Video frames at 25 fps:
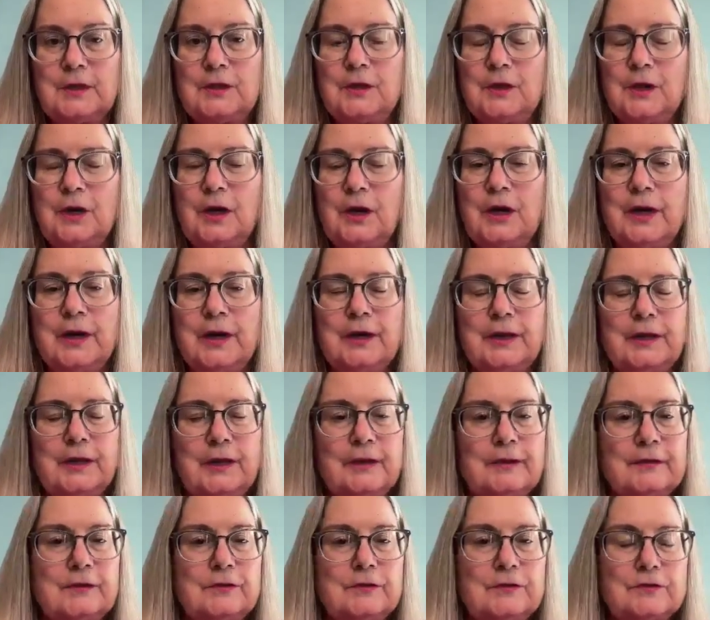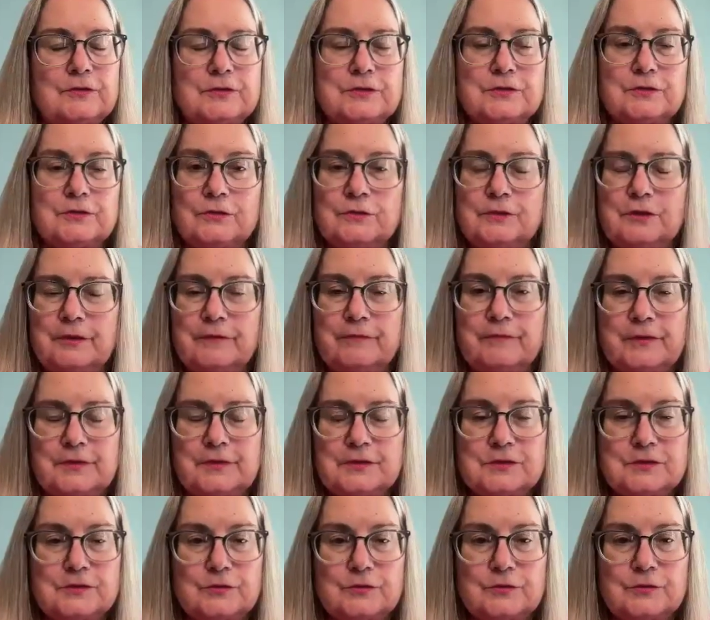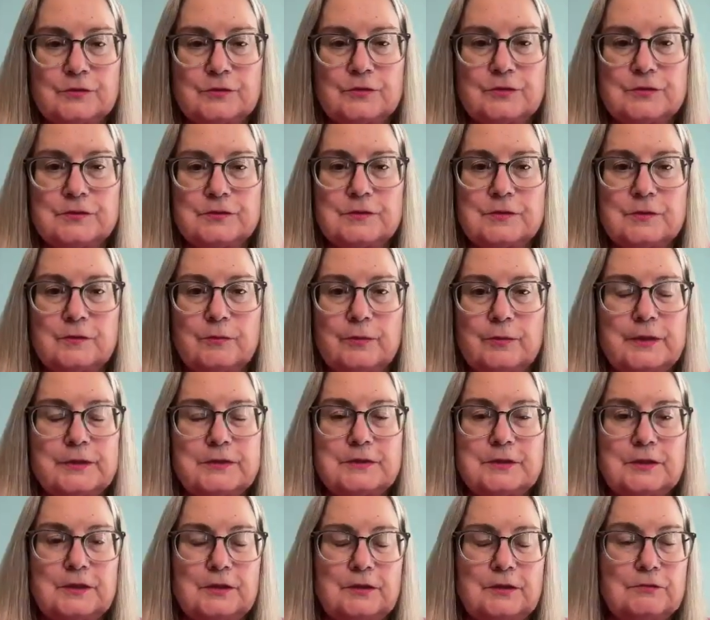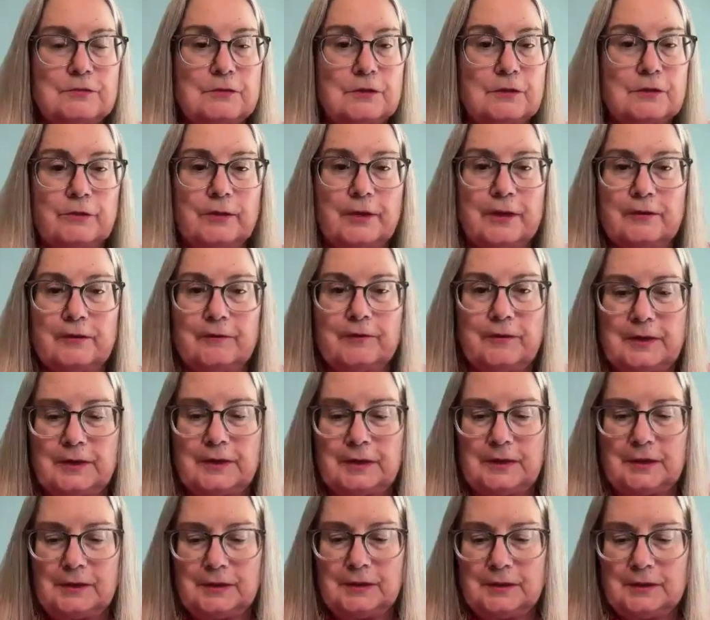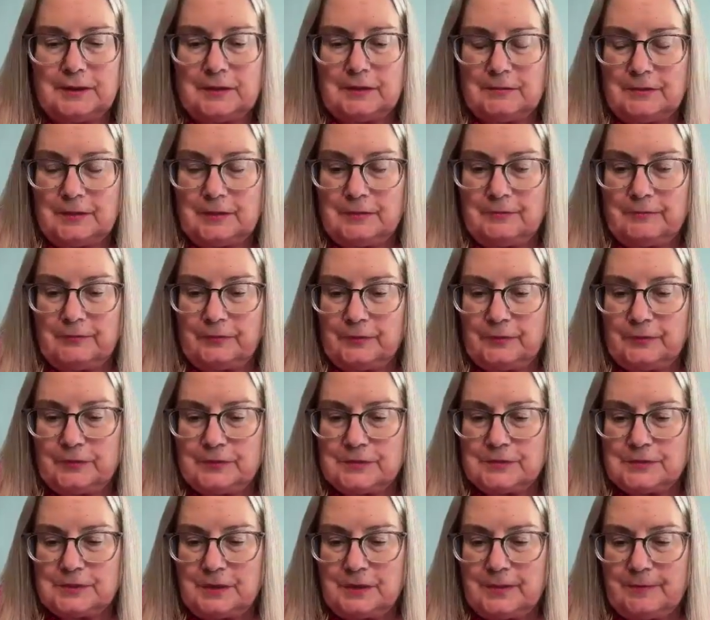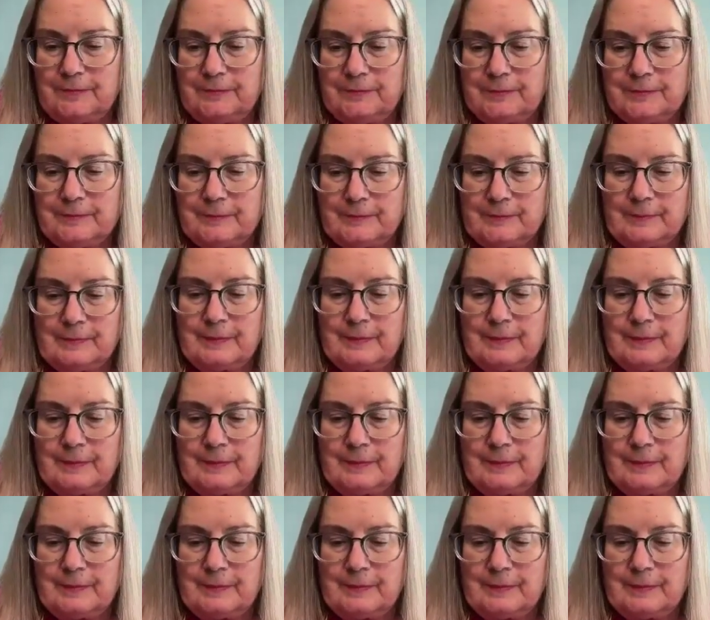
not in their circle of concerns, the ones that you don't have any influence on.